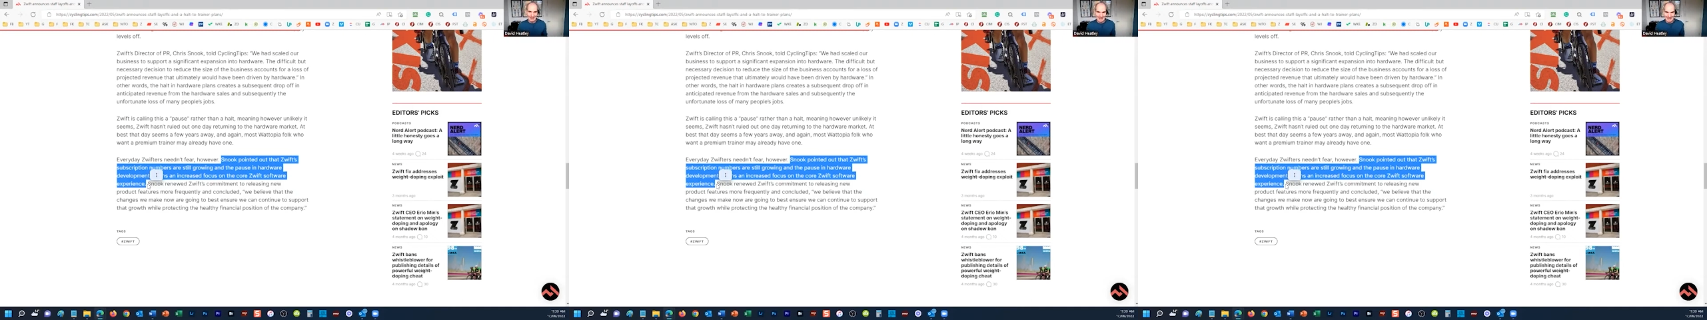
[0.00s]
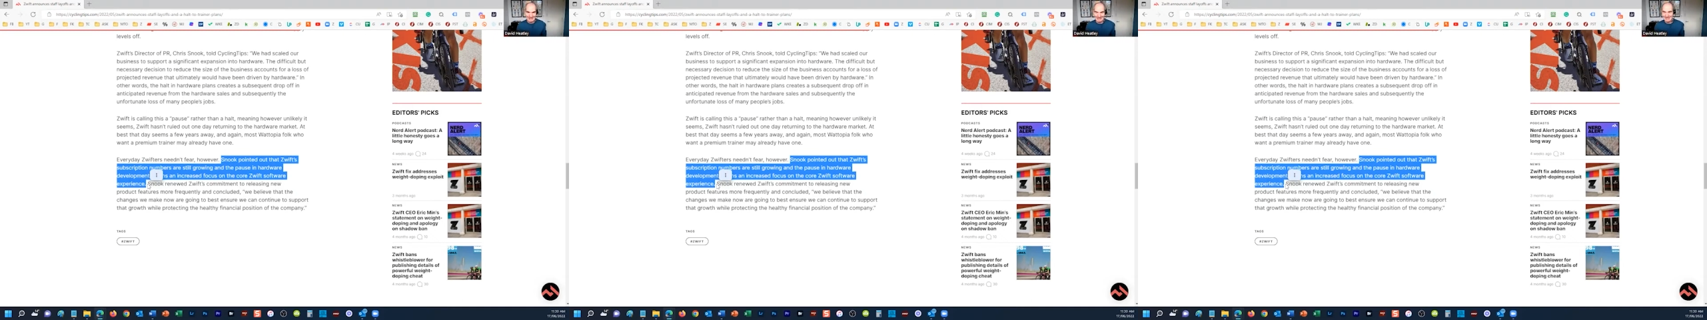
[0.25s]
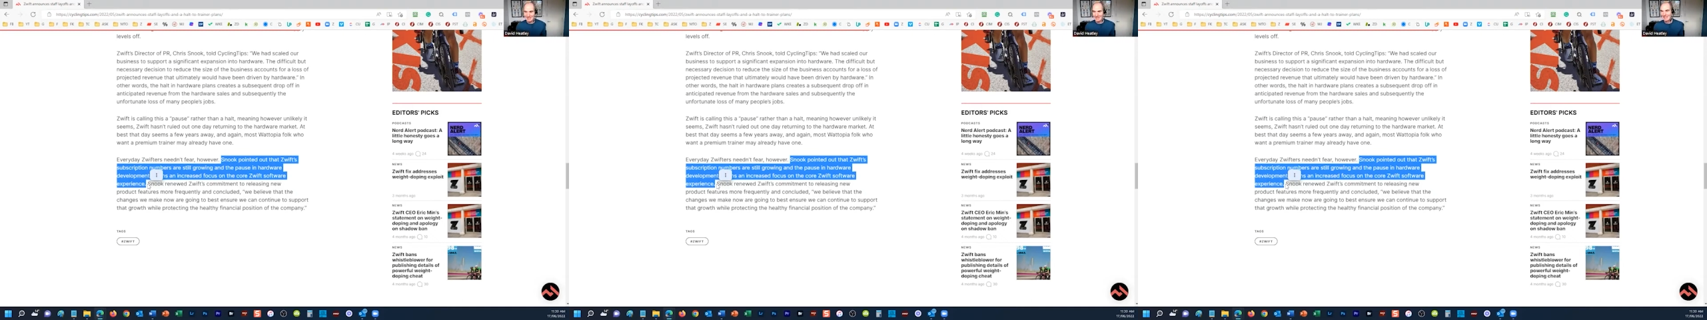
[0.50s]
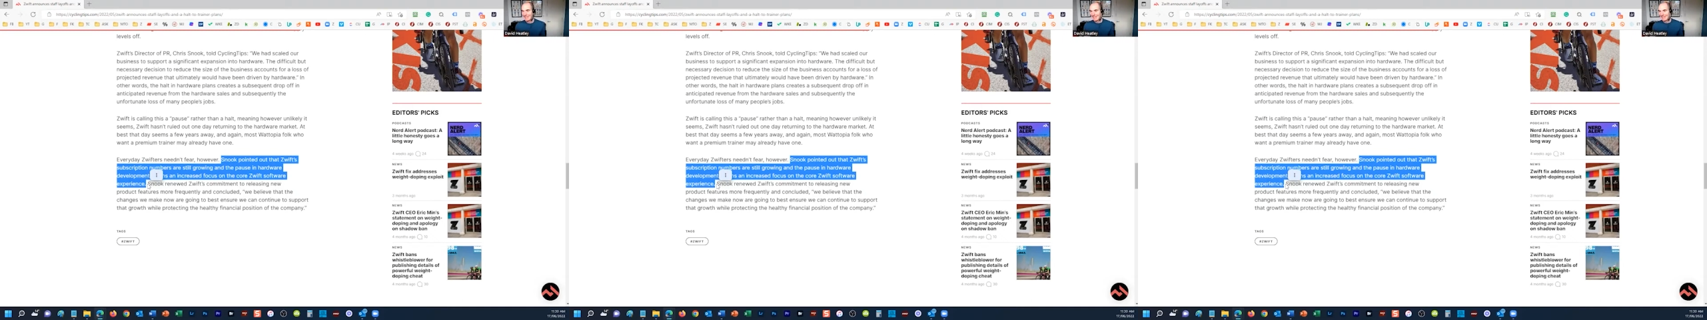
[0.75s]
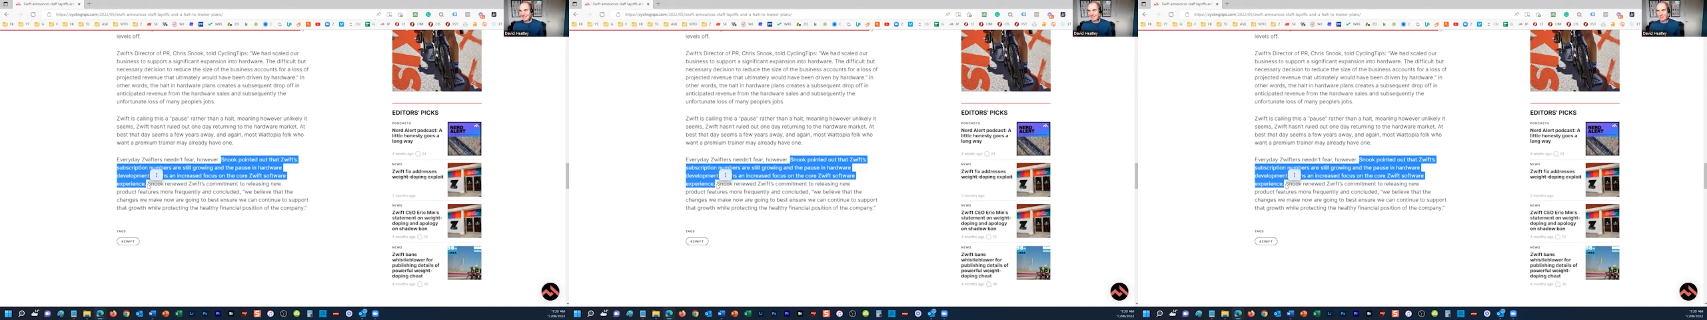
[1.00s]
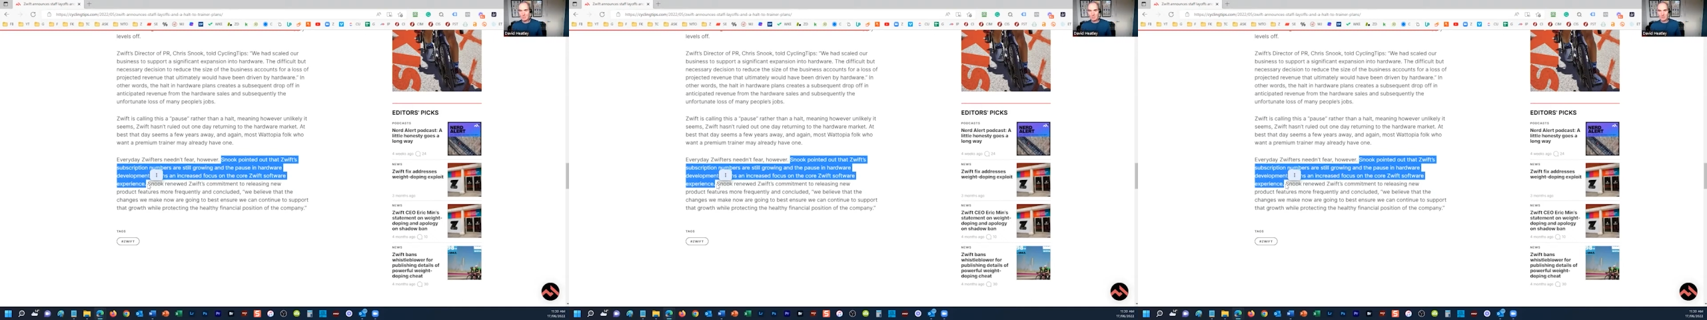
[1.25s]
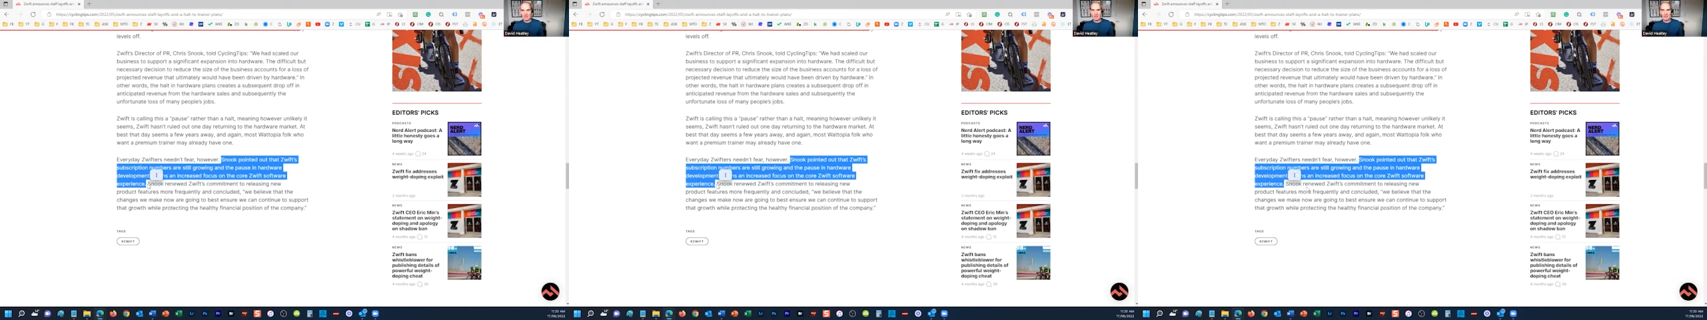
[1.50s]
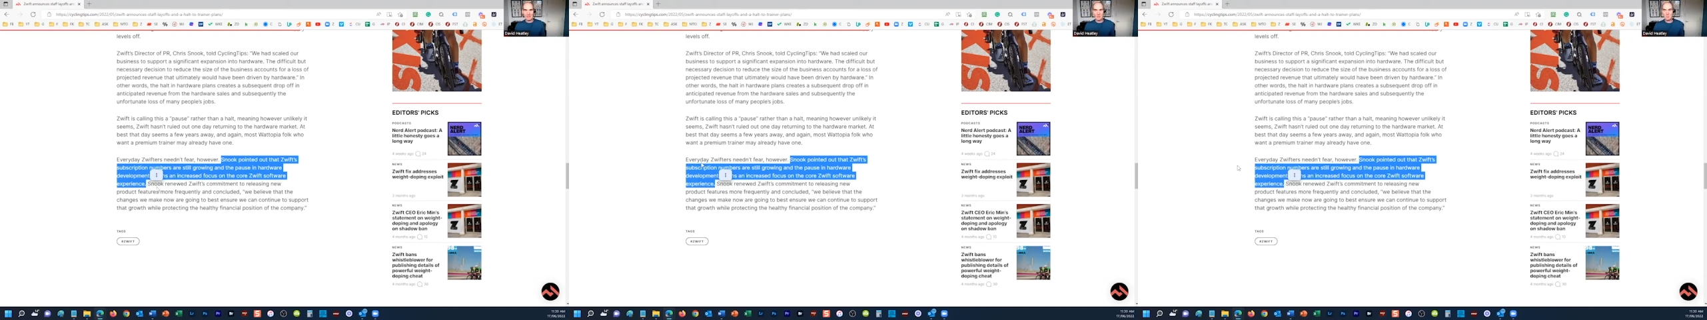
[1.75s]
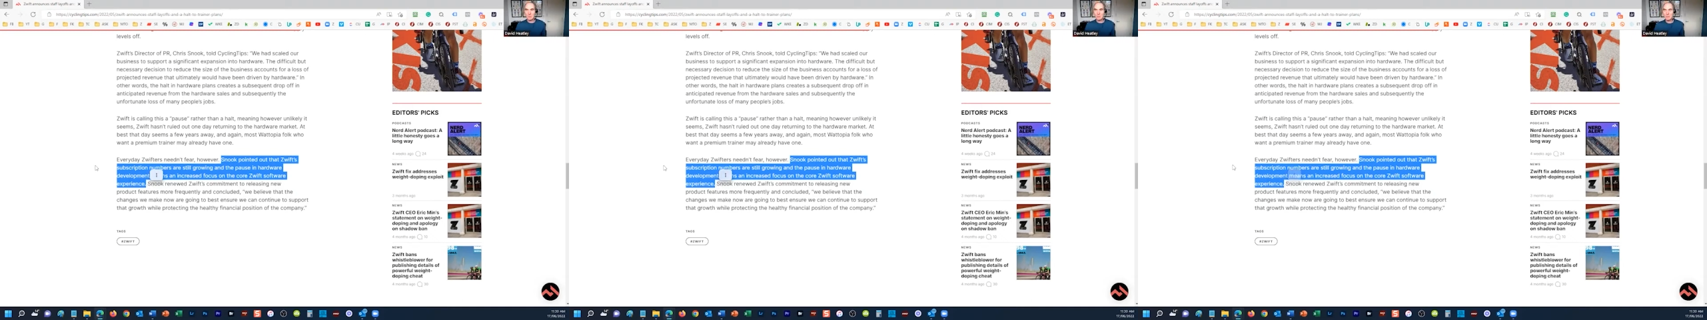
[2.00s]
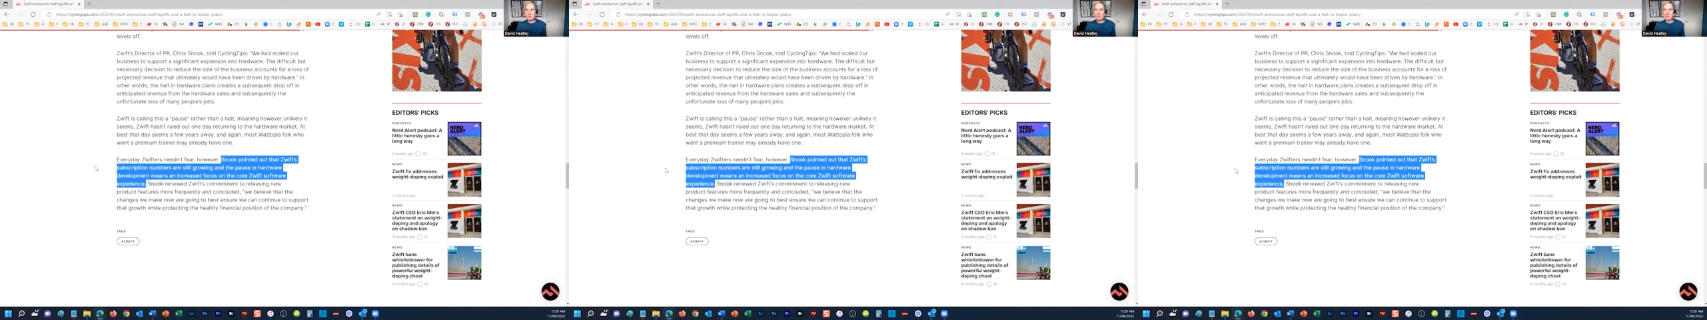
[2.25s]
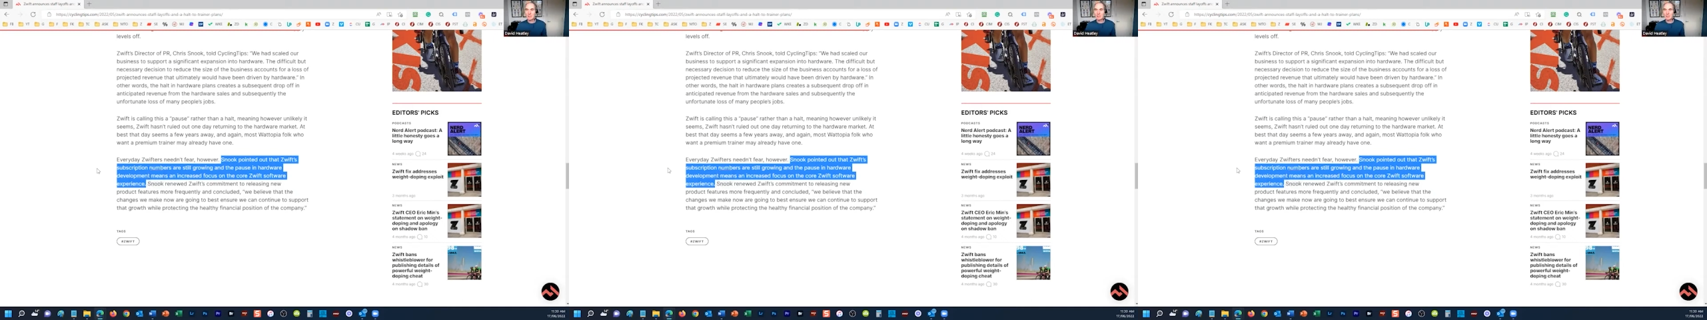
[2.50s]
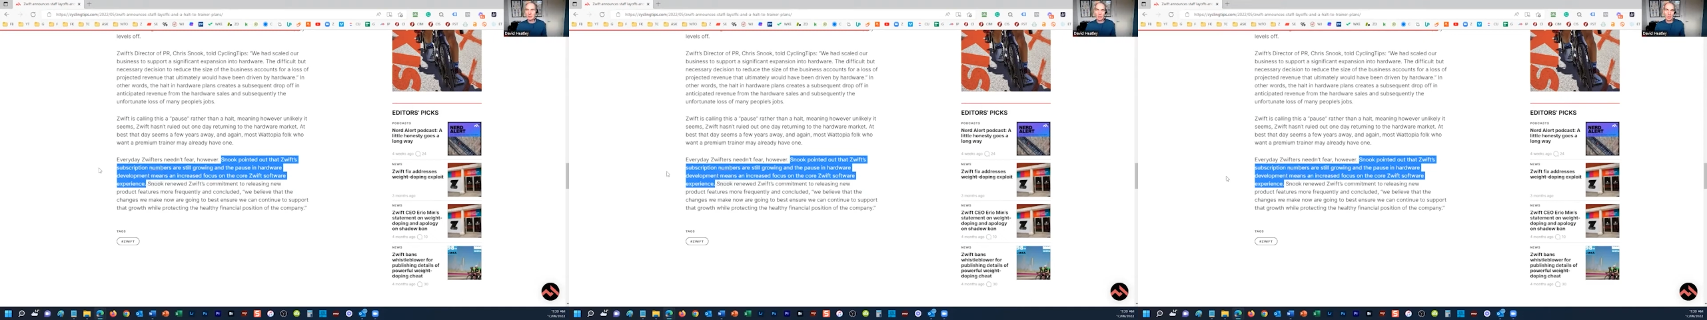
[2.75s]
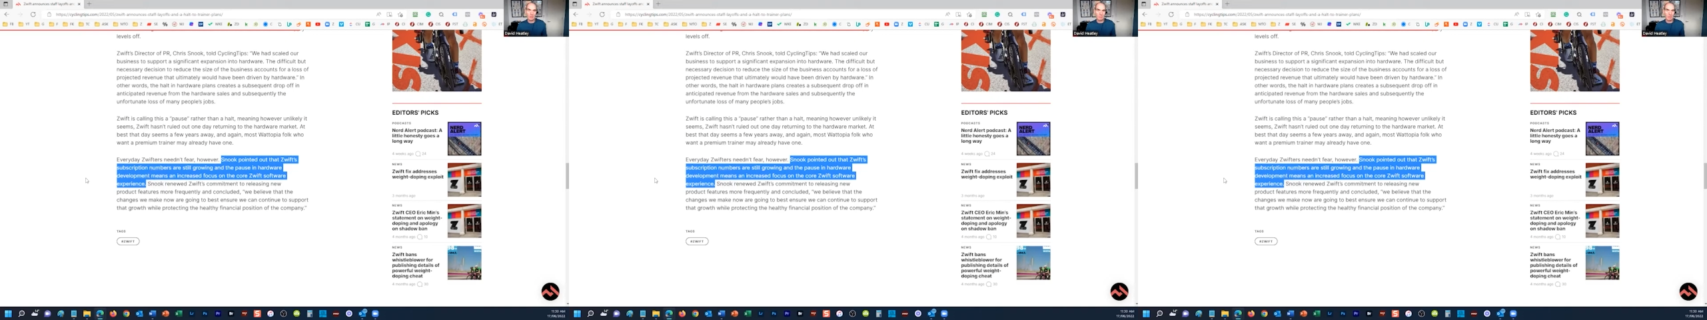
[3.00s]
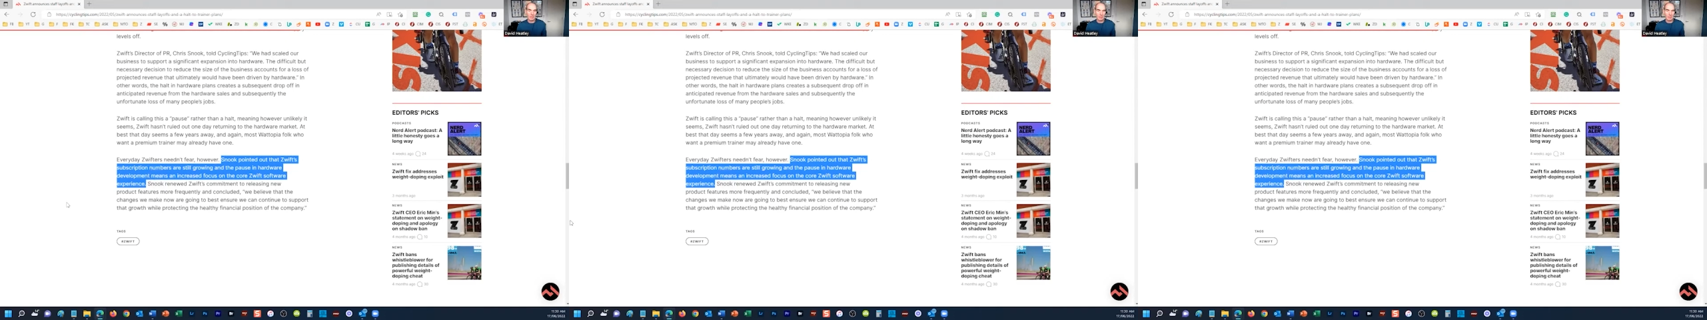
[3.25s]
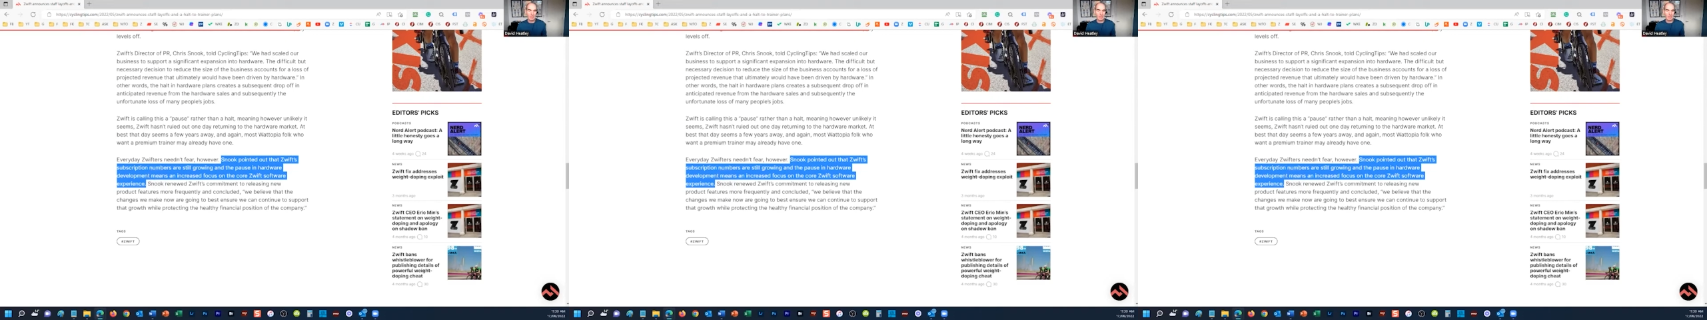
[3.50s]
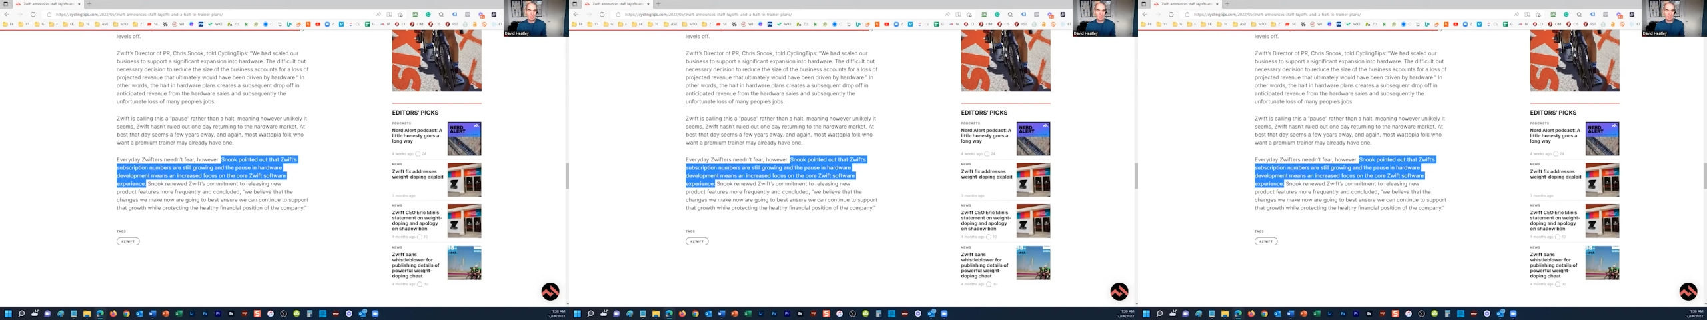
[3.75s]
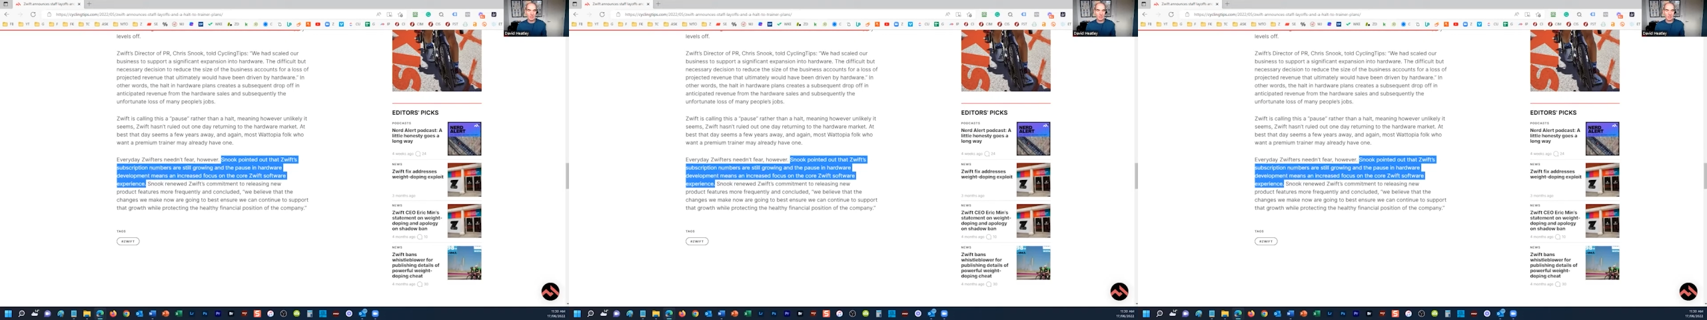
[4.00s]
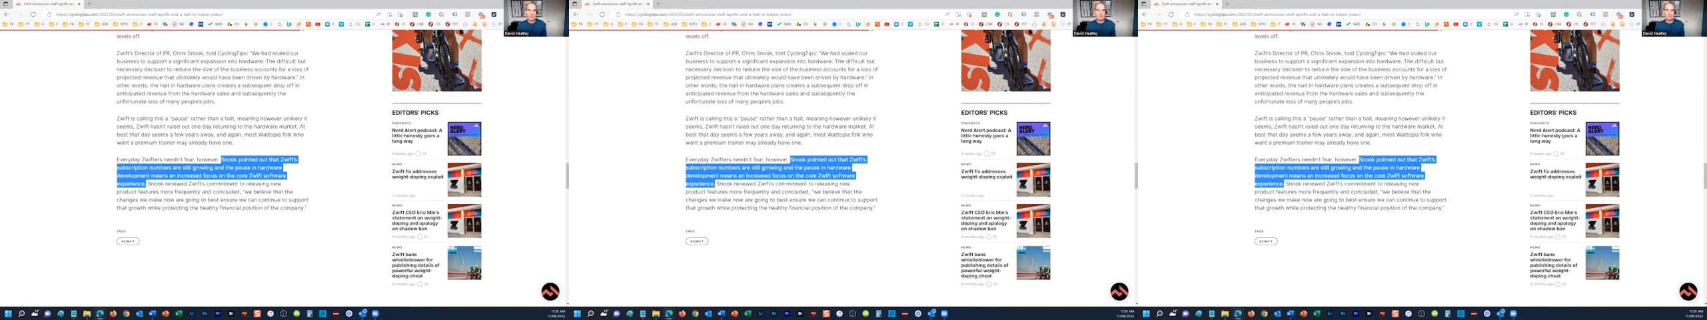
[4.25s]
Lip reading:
[unreadable: no face in view]